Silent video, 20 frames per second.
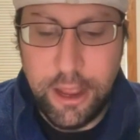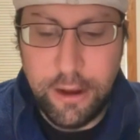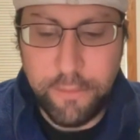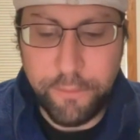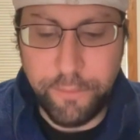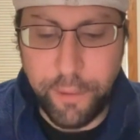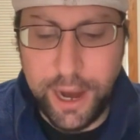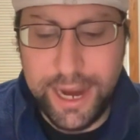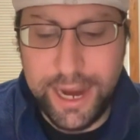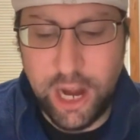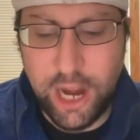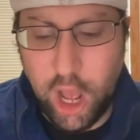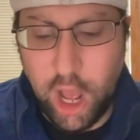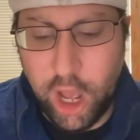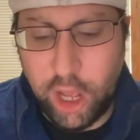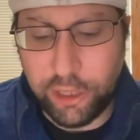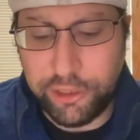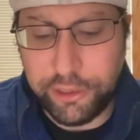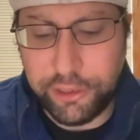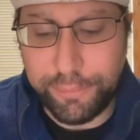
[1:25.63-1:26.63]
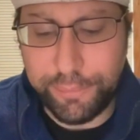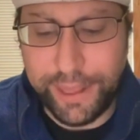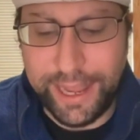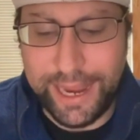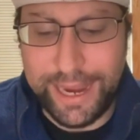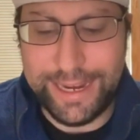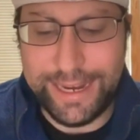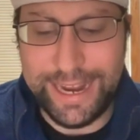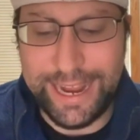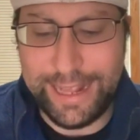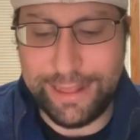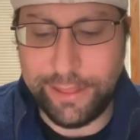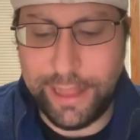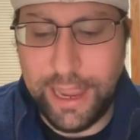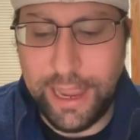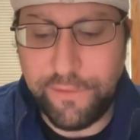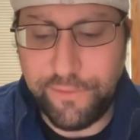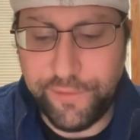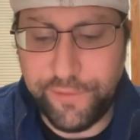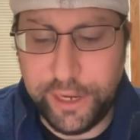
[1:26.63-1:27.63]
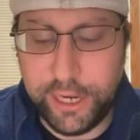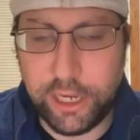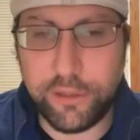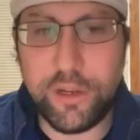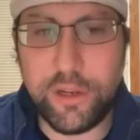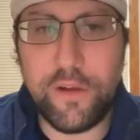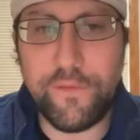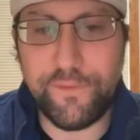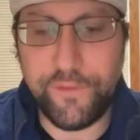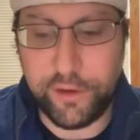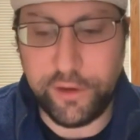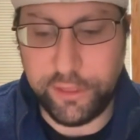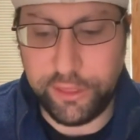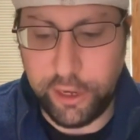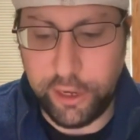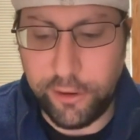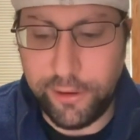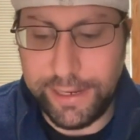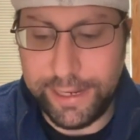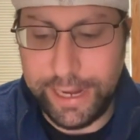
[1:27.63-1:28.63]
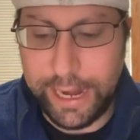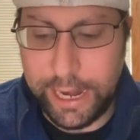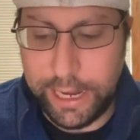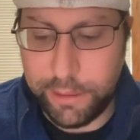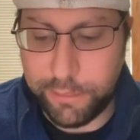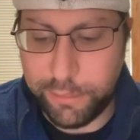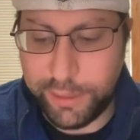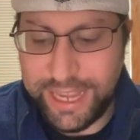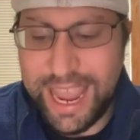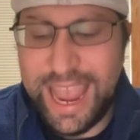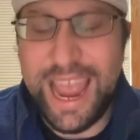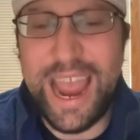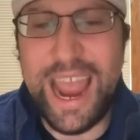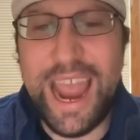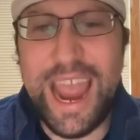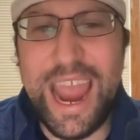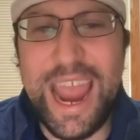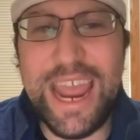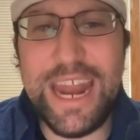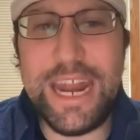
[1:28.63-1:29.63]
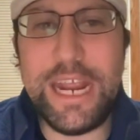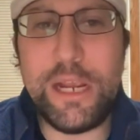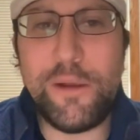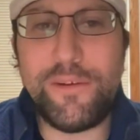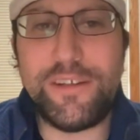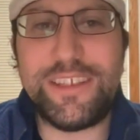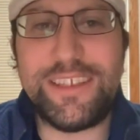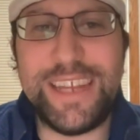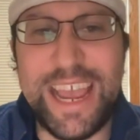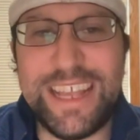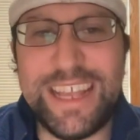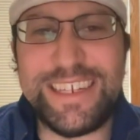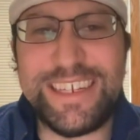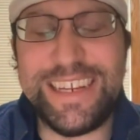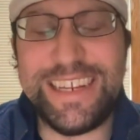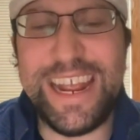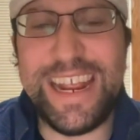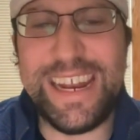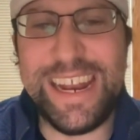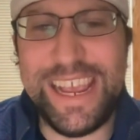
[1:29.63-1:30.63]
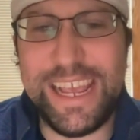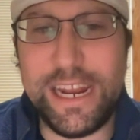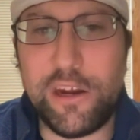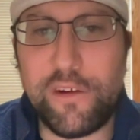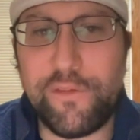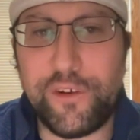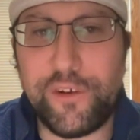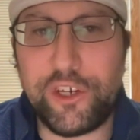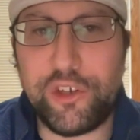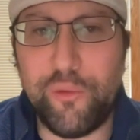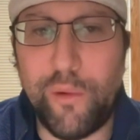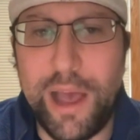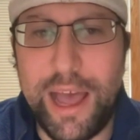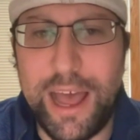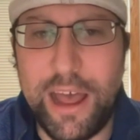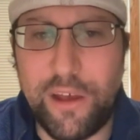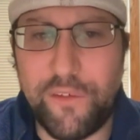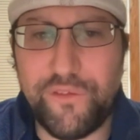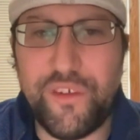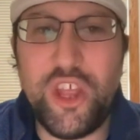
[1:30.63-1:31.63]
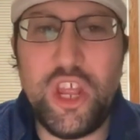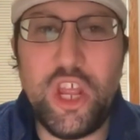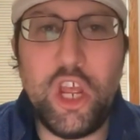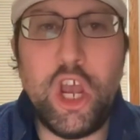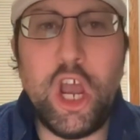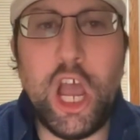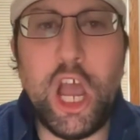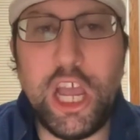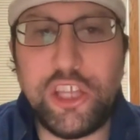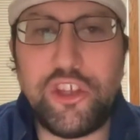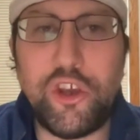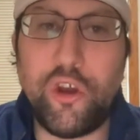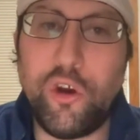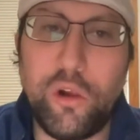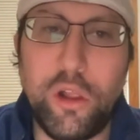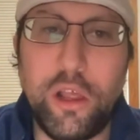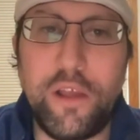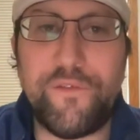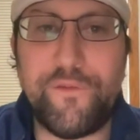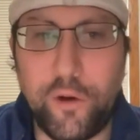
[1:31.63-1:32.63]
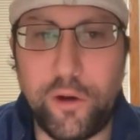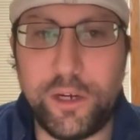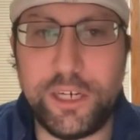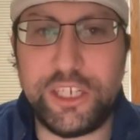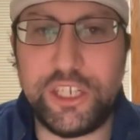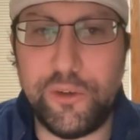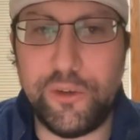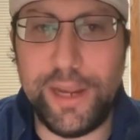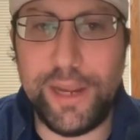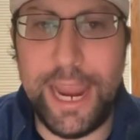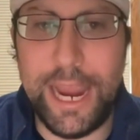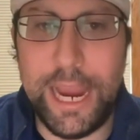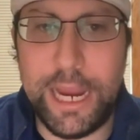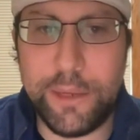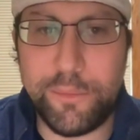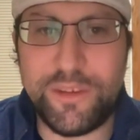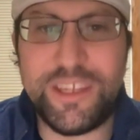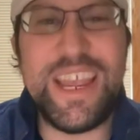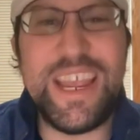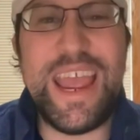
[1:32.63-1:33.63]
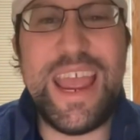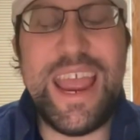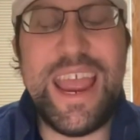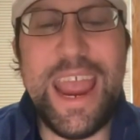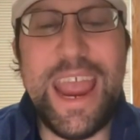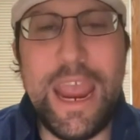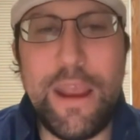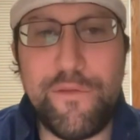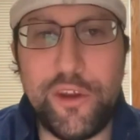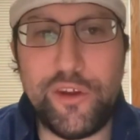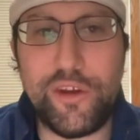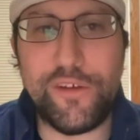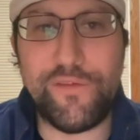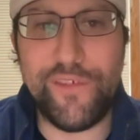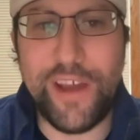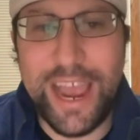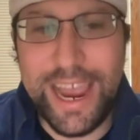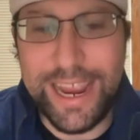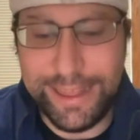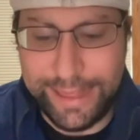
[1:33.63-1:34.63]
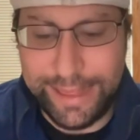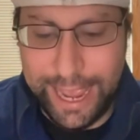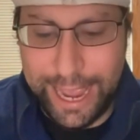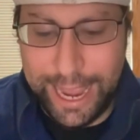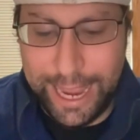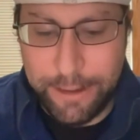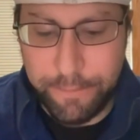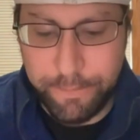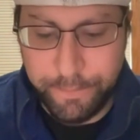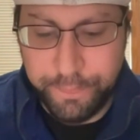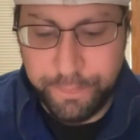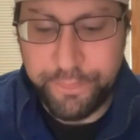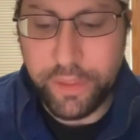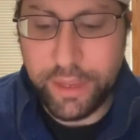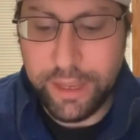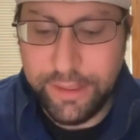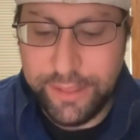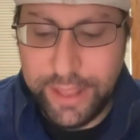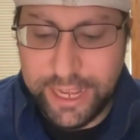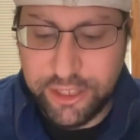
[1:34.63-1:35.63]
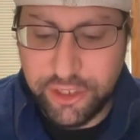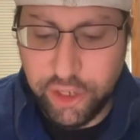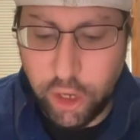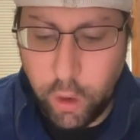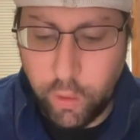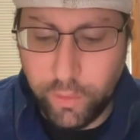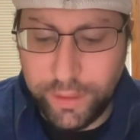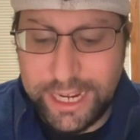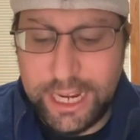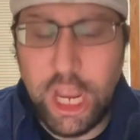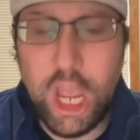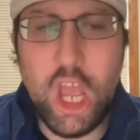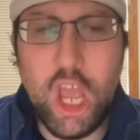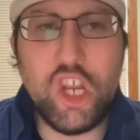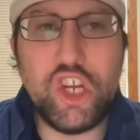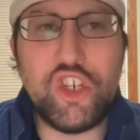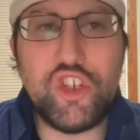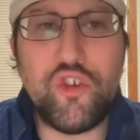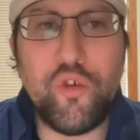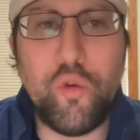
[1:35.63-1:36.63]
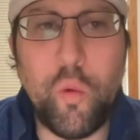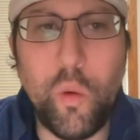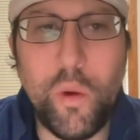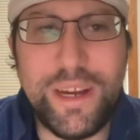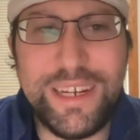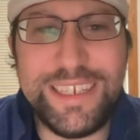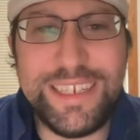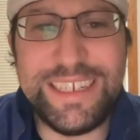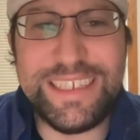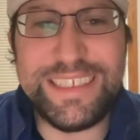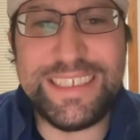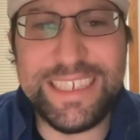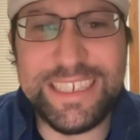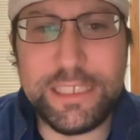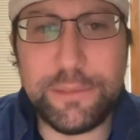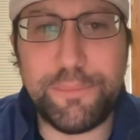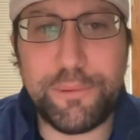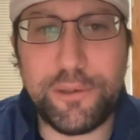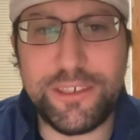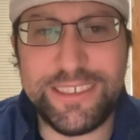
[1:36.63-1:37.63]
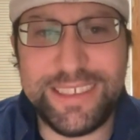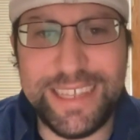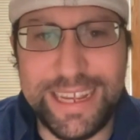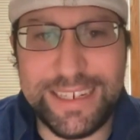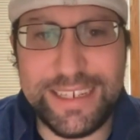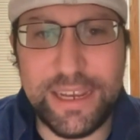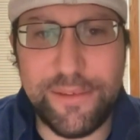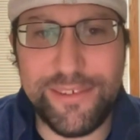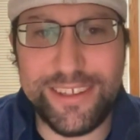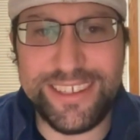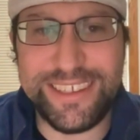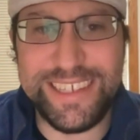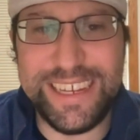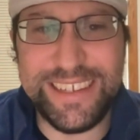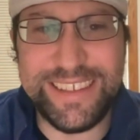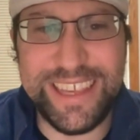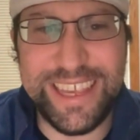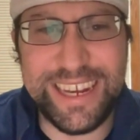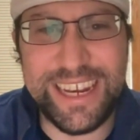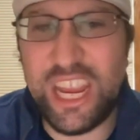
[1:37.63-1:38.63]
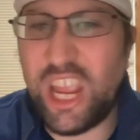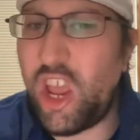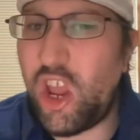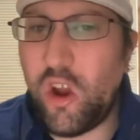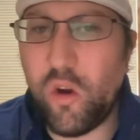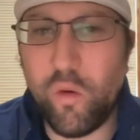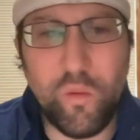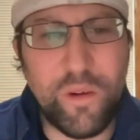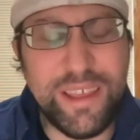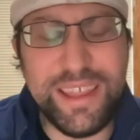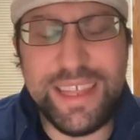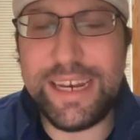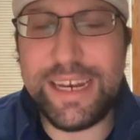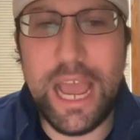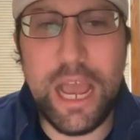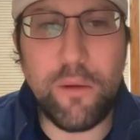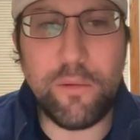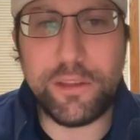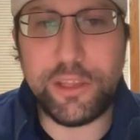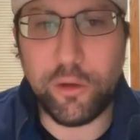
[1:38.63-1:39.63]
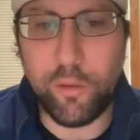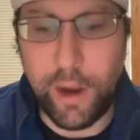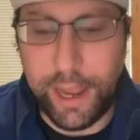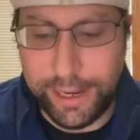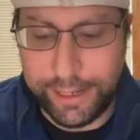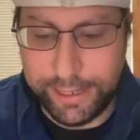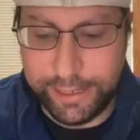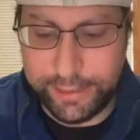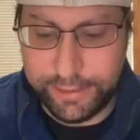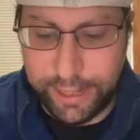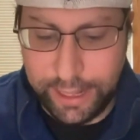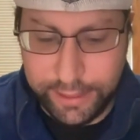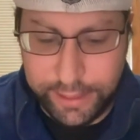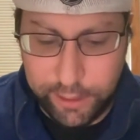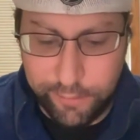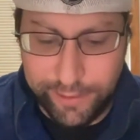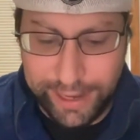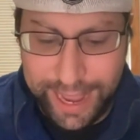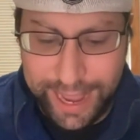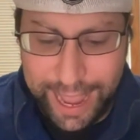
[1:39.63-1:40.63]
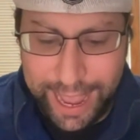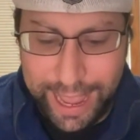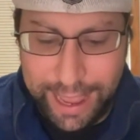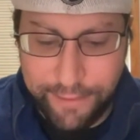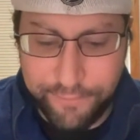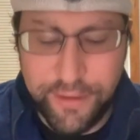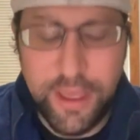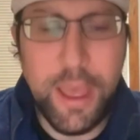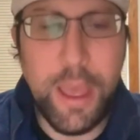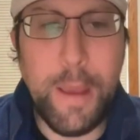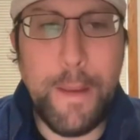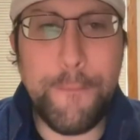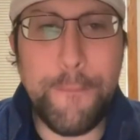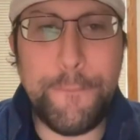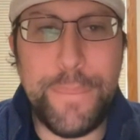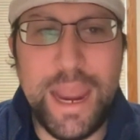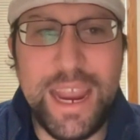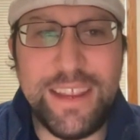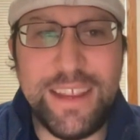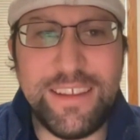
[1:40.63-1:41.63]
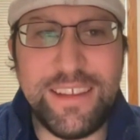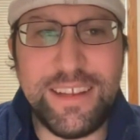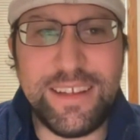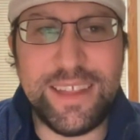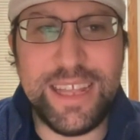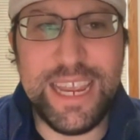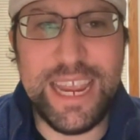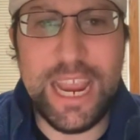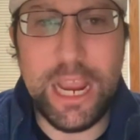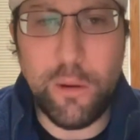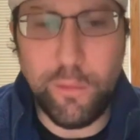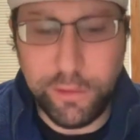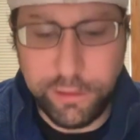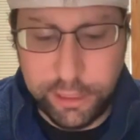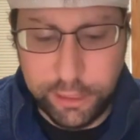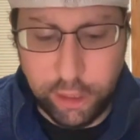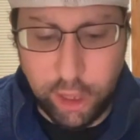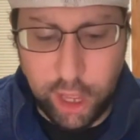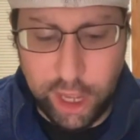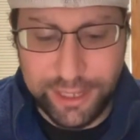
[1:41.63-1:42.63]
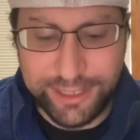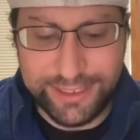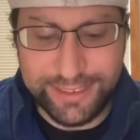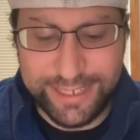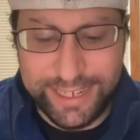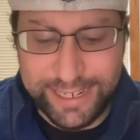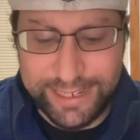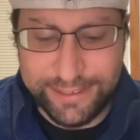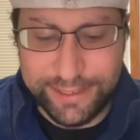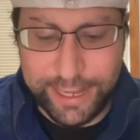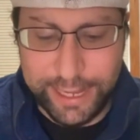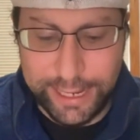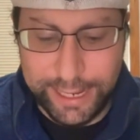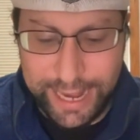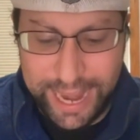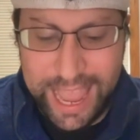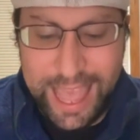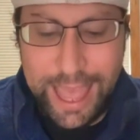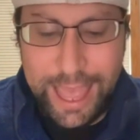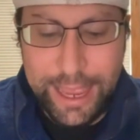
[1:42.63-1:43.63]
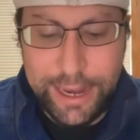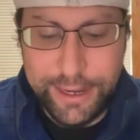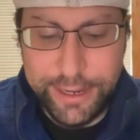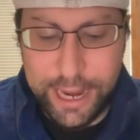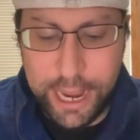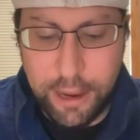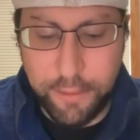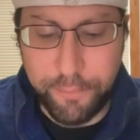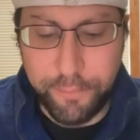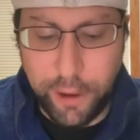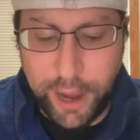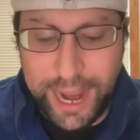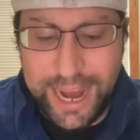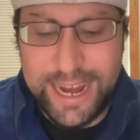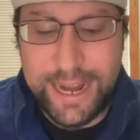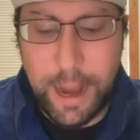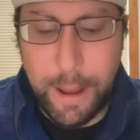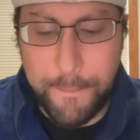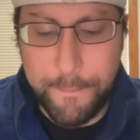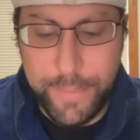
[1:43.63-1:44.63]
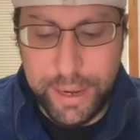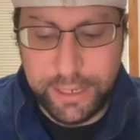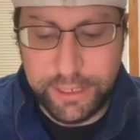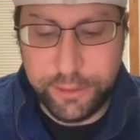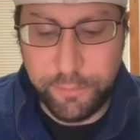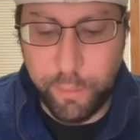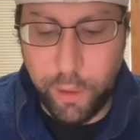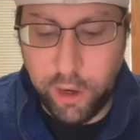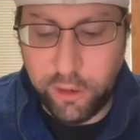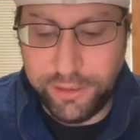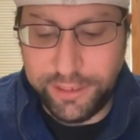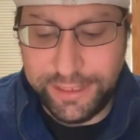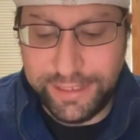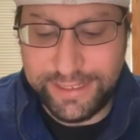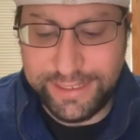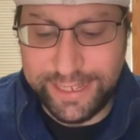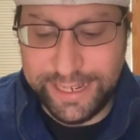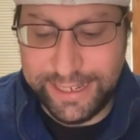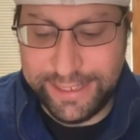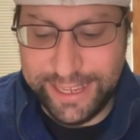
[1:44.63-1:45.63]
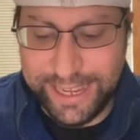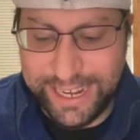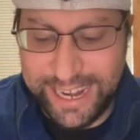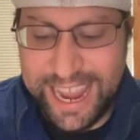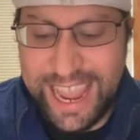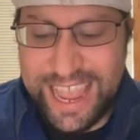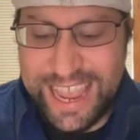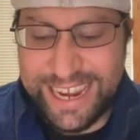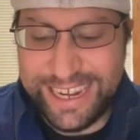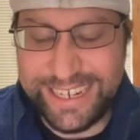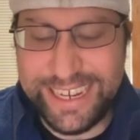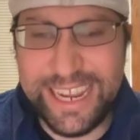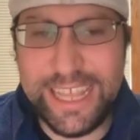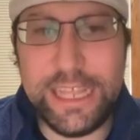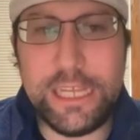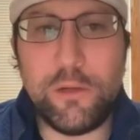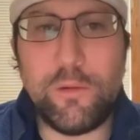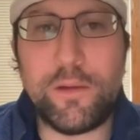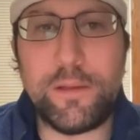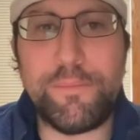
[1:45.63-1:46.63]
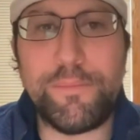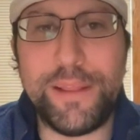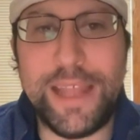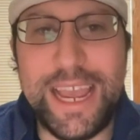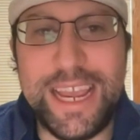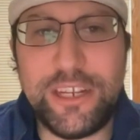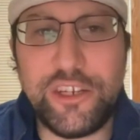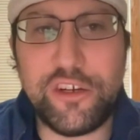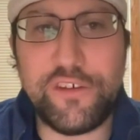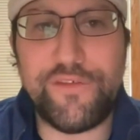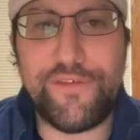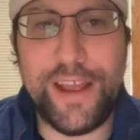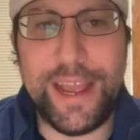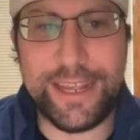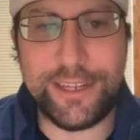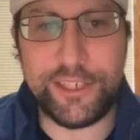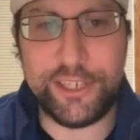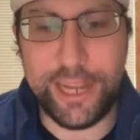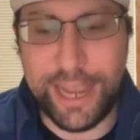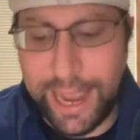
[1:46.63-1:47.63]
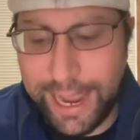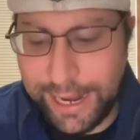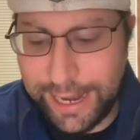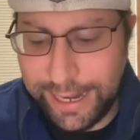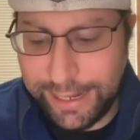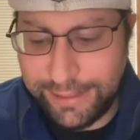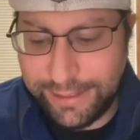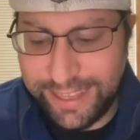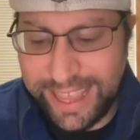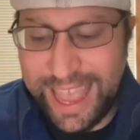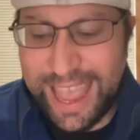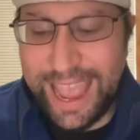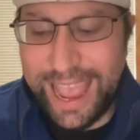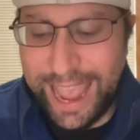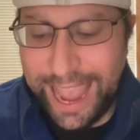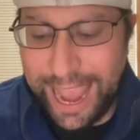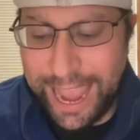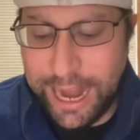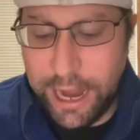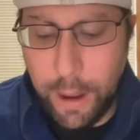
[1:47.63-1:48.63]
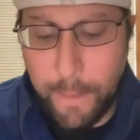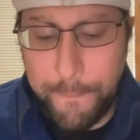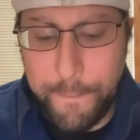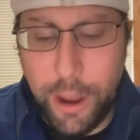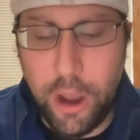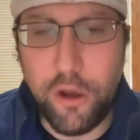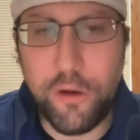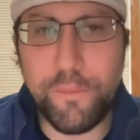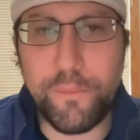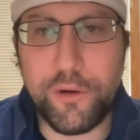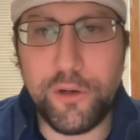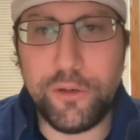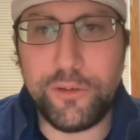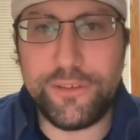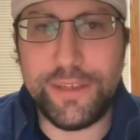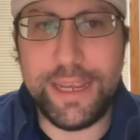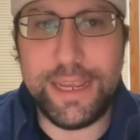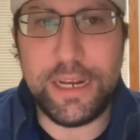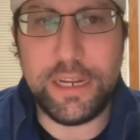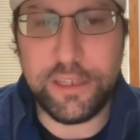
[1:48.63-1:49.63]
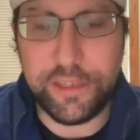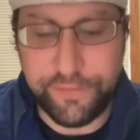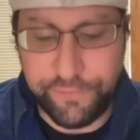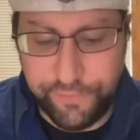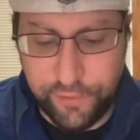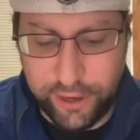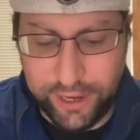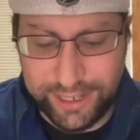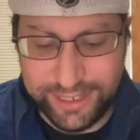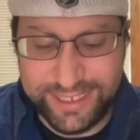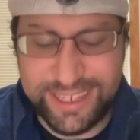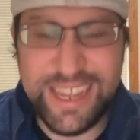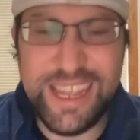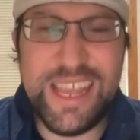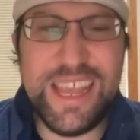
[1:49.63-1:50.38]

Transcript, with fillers: Bryant also played in left field for thirty games, and he was designated hitter for twelve, a total of forty-two games. If you divide that, that's only twenty-six percent of the season. Really not what the Rockies thought they would have. Basically, it was a lost season. Now, Bryant missed most of the season, dealing with plantar fasciitis and a bone bruise in his foot.